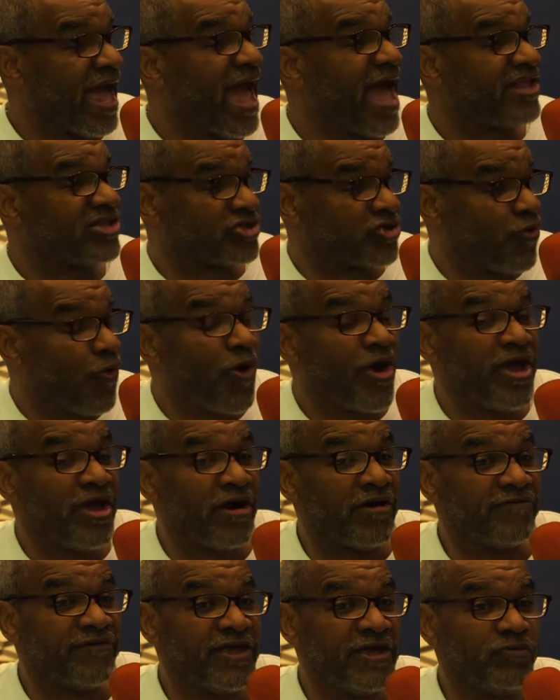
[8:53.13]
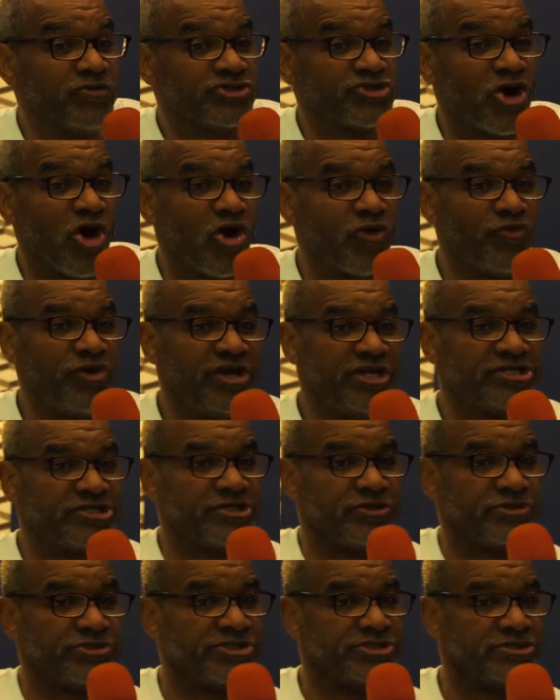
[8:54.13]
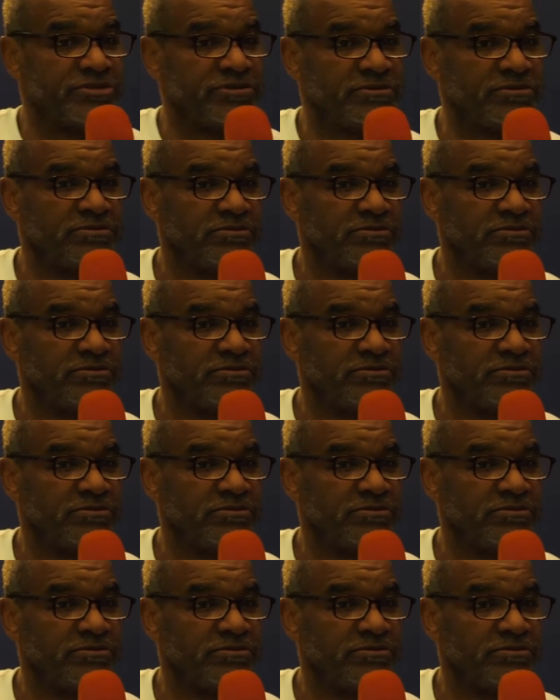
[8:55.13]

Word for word: At 12, he was already searching.